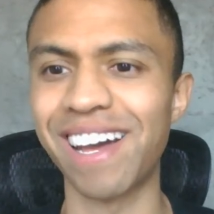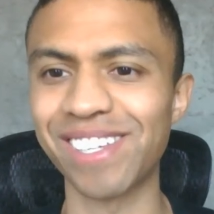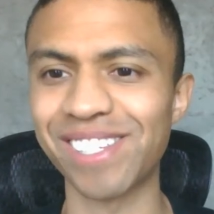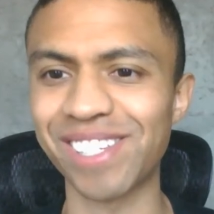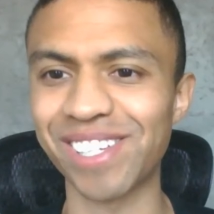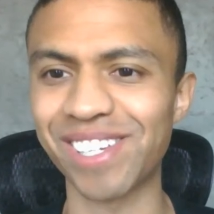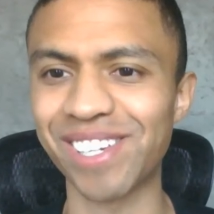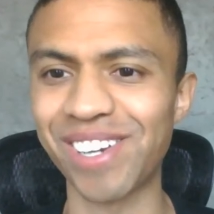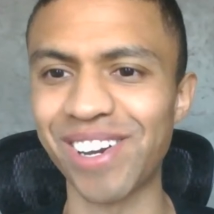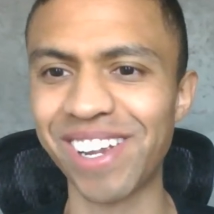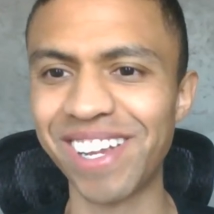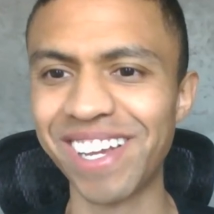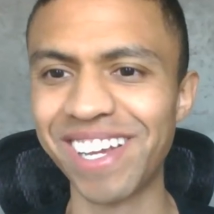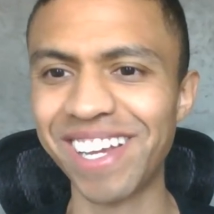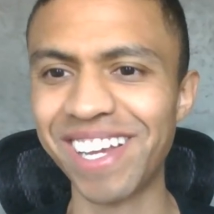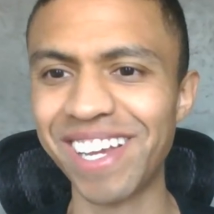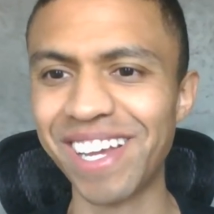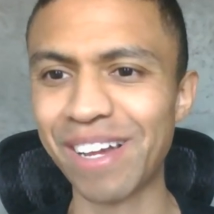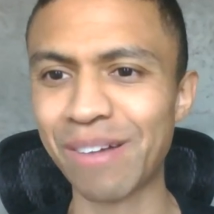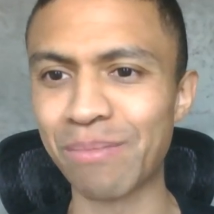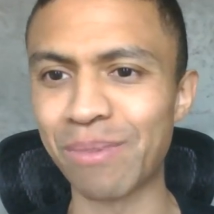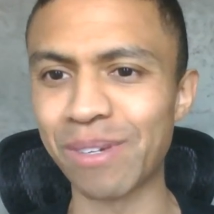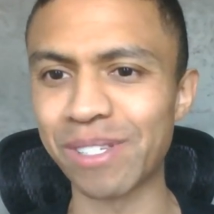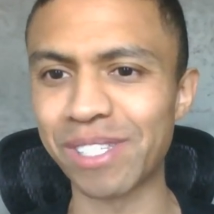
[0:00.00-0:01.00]
How's it going?
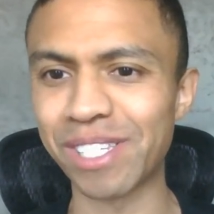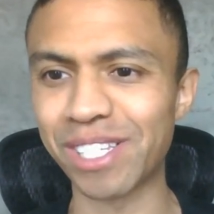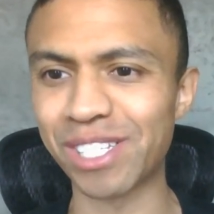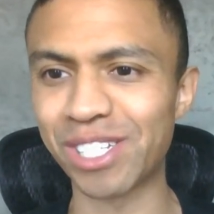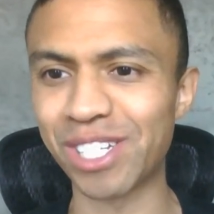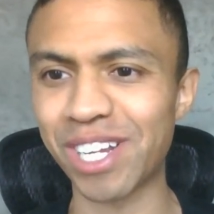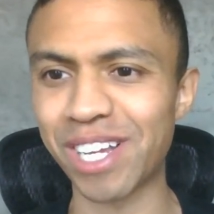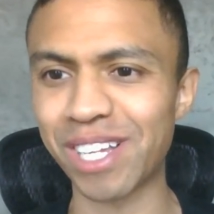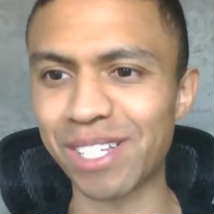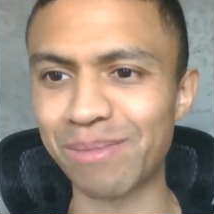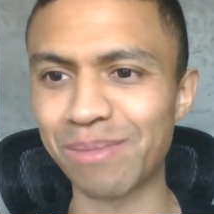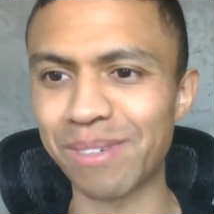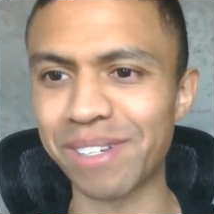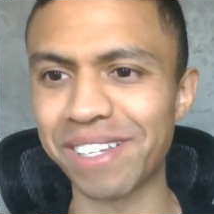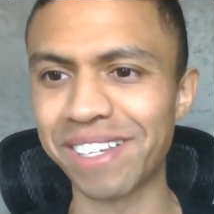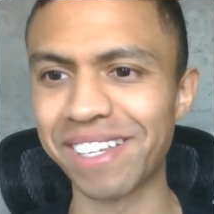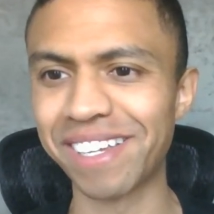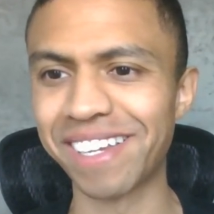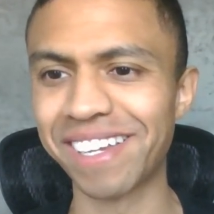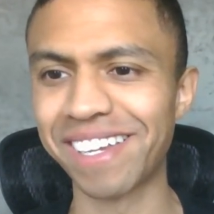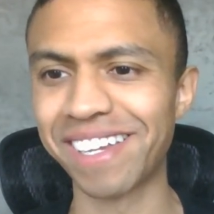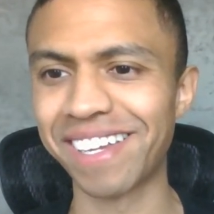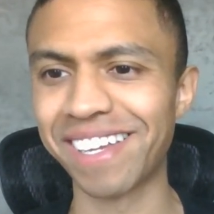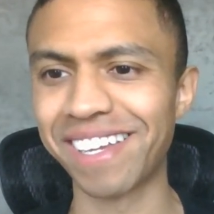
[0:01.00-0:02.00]
Princess Jasmine
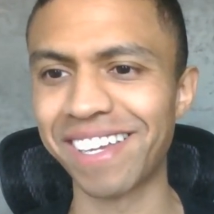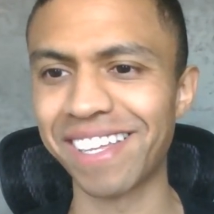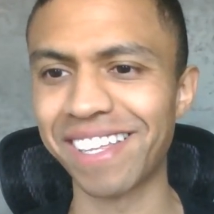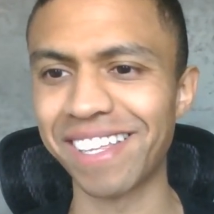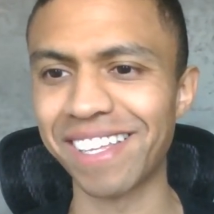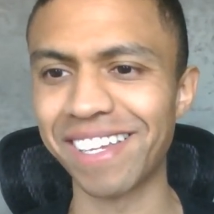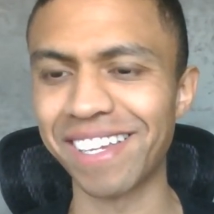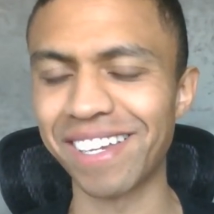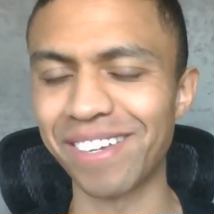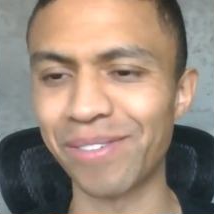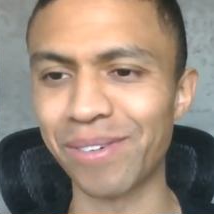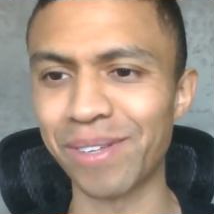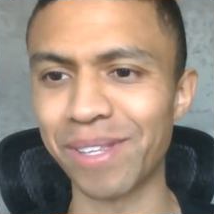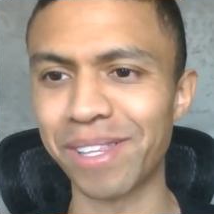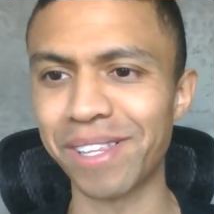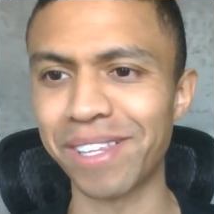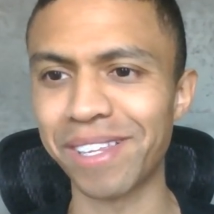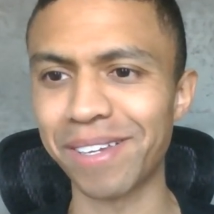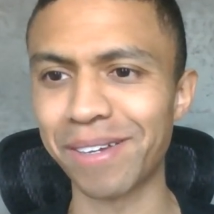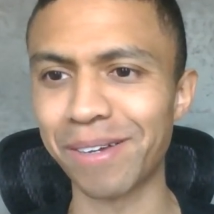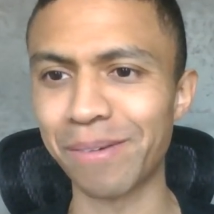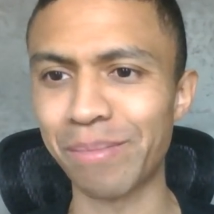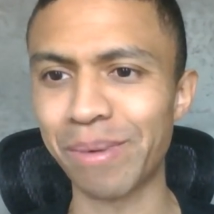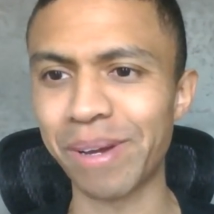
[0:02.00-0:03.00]
uh, with
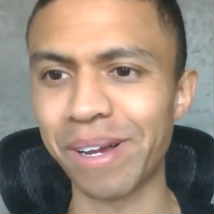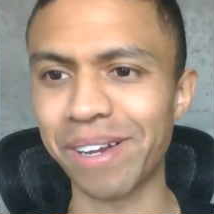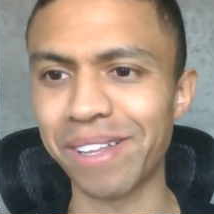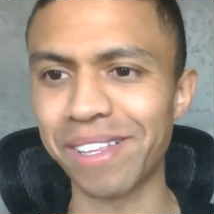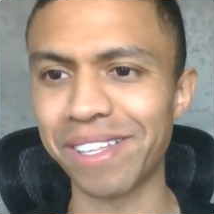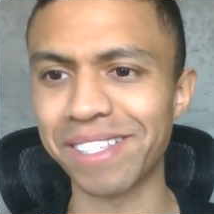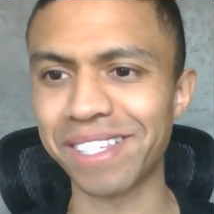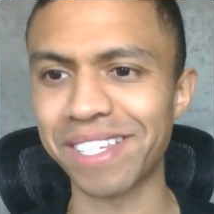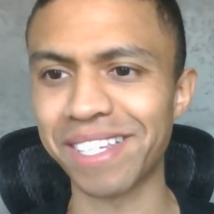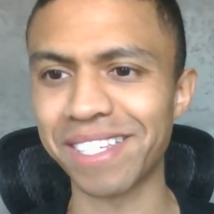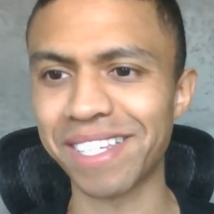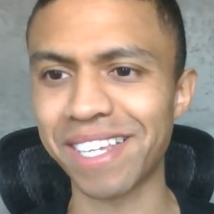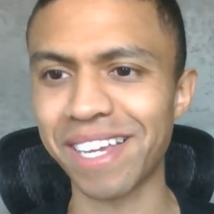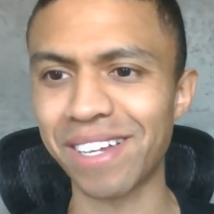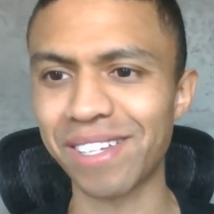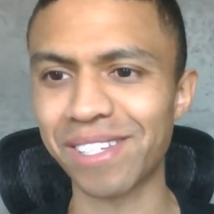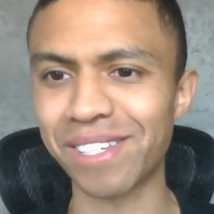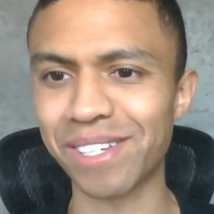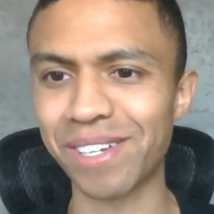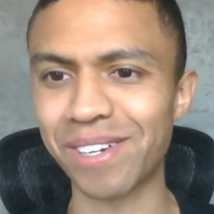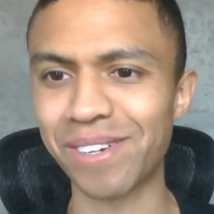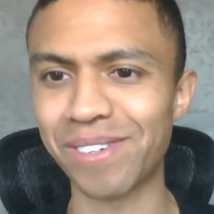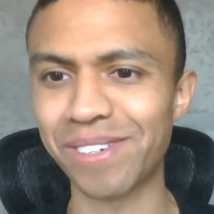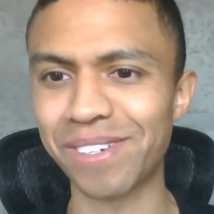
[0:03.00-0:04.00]
the pair that says,
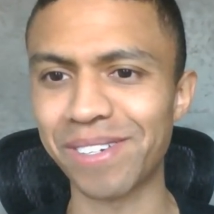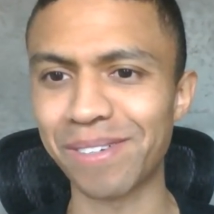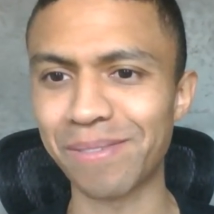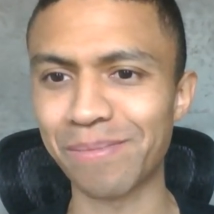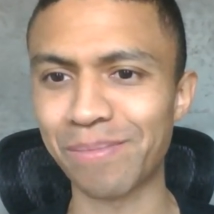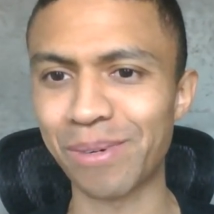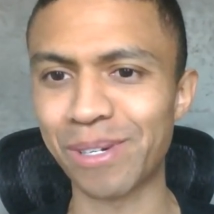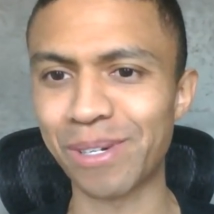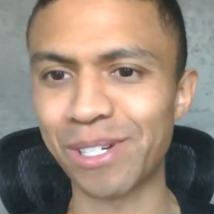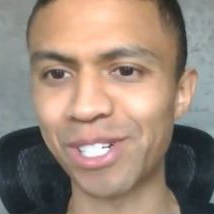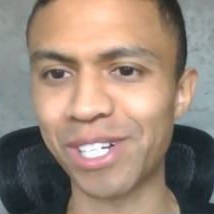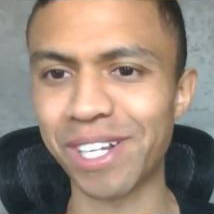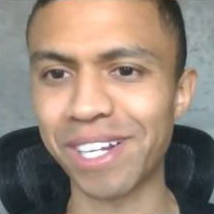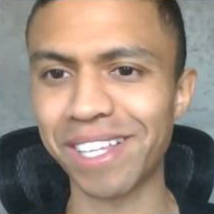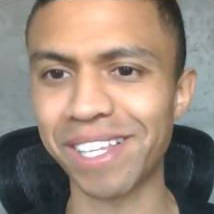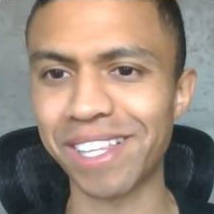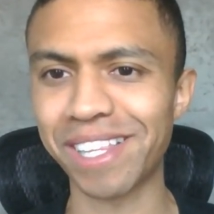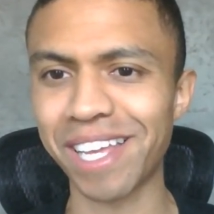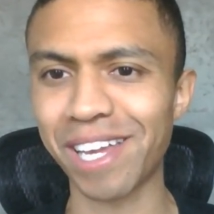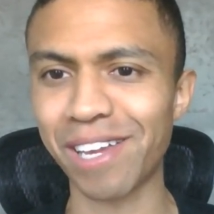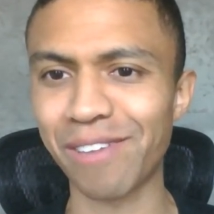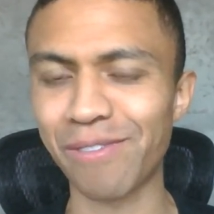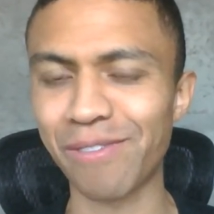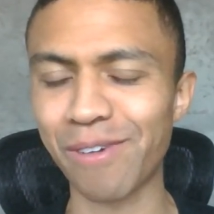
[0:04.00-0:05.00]
how's it going? Appreciate it.
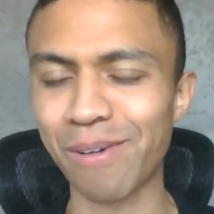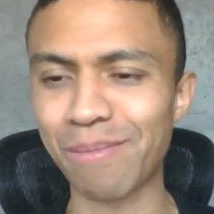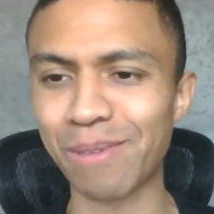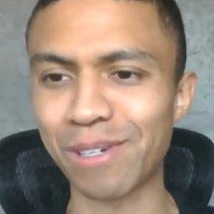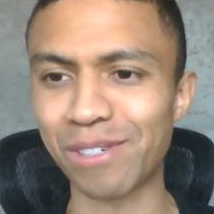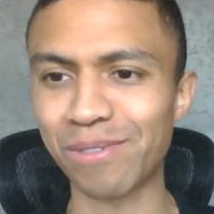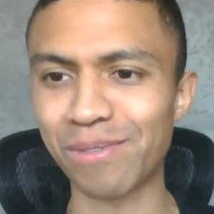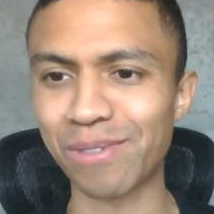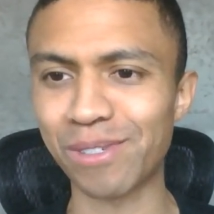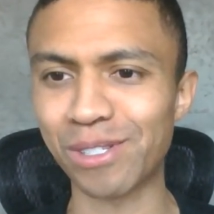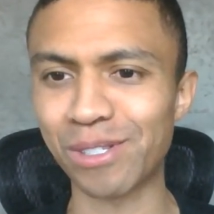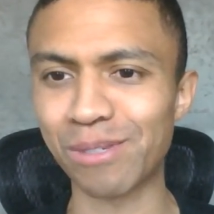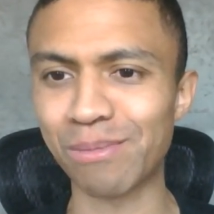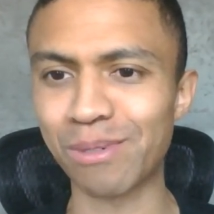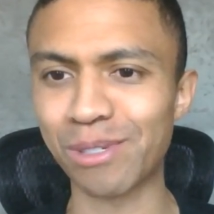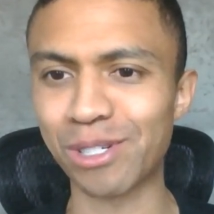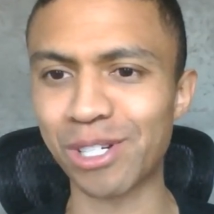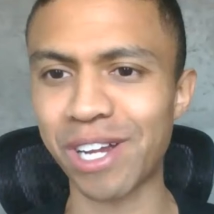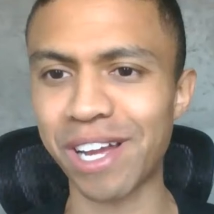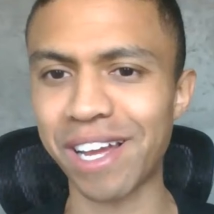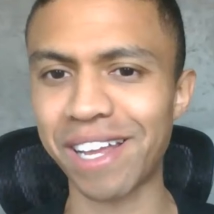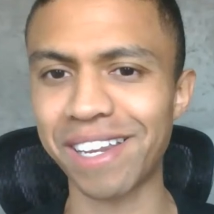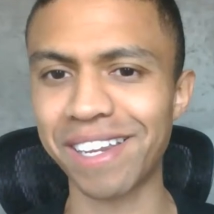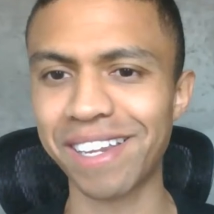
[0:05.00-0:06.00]
Thank you very much for the super
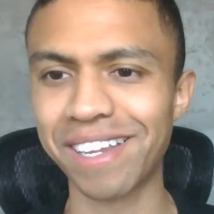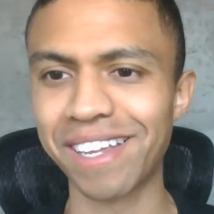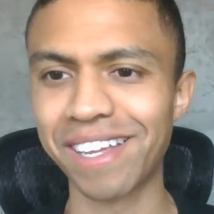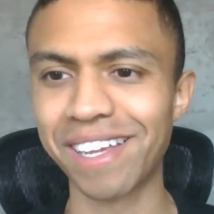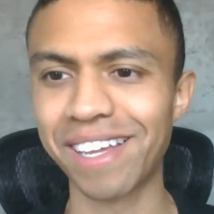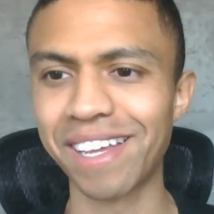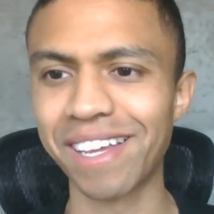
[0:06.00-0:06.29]
chat.